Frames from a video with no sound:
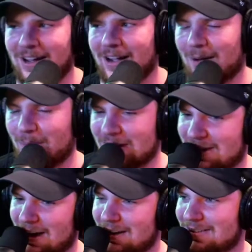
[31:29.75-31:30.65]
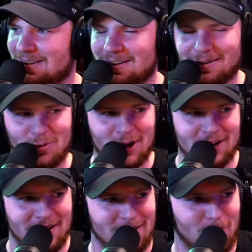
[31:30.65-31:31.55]
I got my signed Tinian one
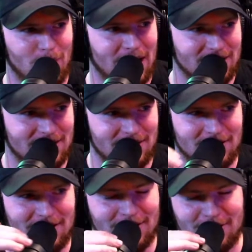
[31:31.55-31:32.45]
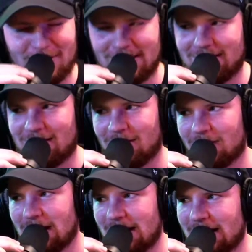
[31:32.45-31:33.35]
in the box here too.
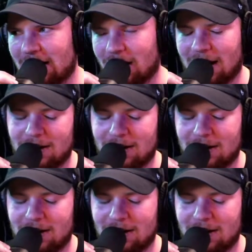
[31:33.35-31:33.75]
Okay.